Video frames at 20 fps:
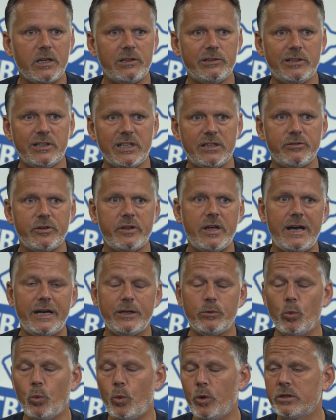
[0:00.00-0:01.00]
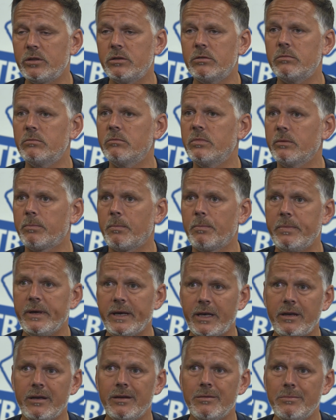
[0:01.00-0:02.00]
deliver that in one
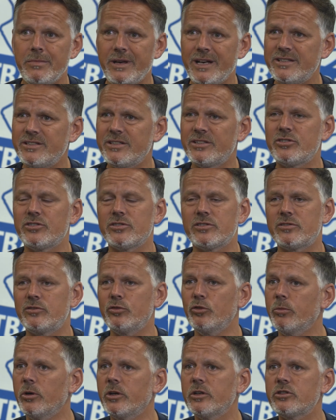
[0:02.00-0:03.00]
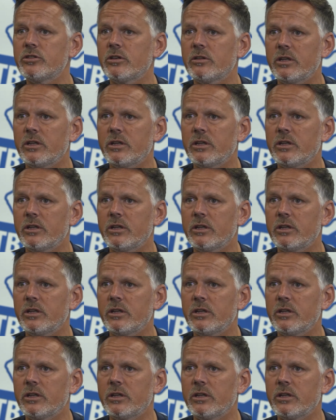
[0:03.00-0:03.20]
big message is too much.